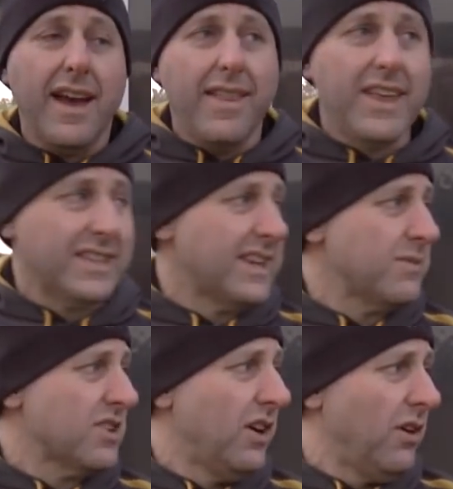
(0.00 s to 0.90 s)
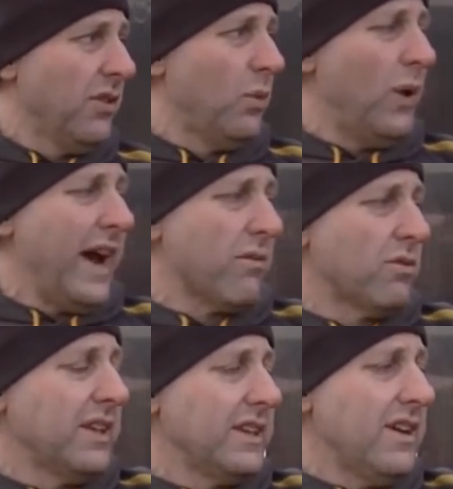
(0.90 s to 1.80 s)
and that seems to hold the weight
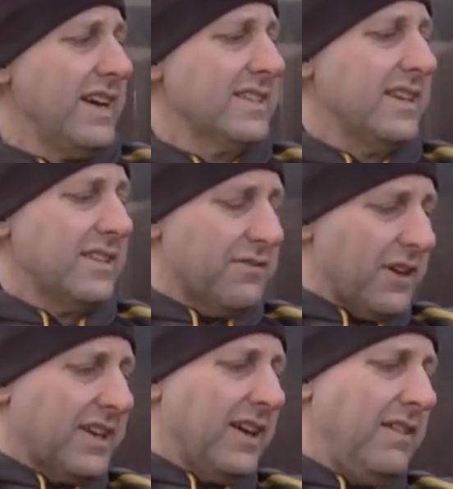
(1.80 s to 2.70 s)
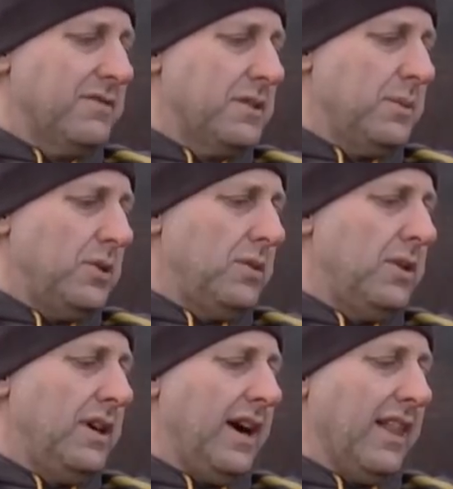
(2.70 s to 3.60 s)
really nicely. It's very comfortable.
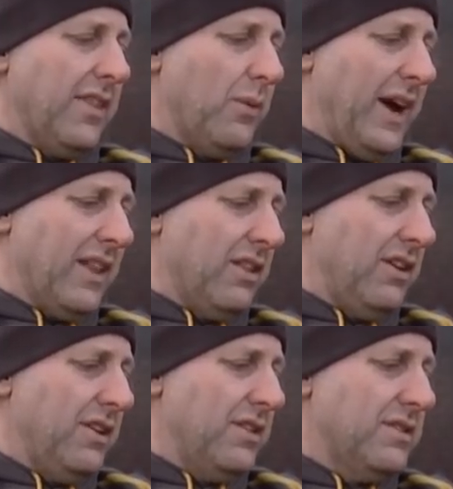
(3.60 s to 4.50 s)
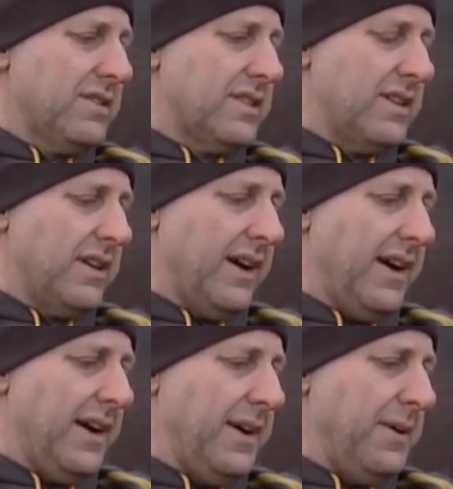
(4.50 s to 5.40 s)
I like the way it loads.
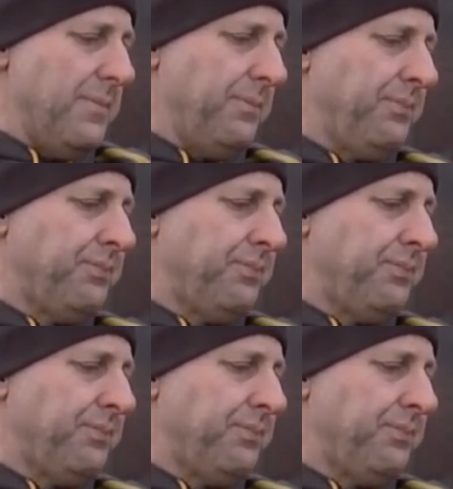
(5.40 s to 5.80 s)
It's